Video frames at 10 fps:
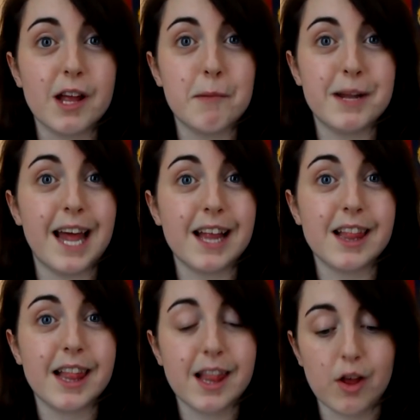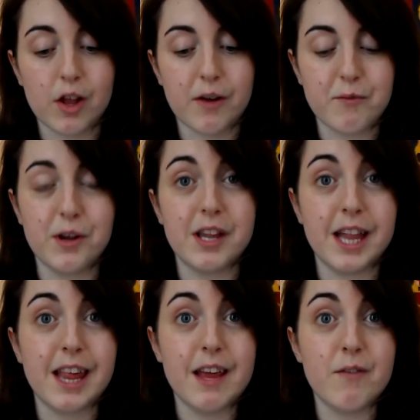of my nan's, in front of the
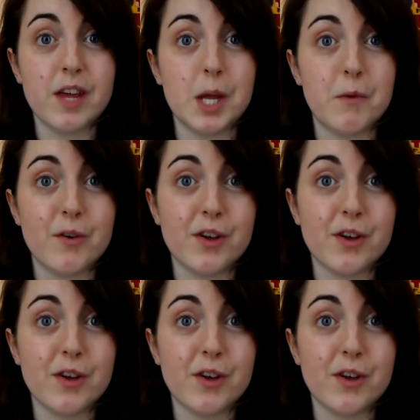TV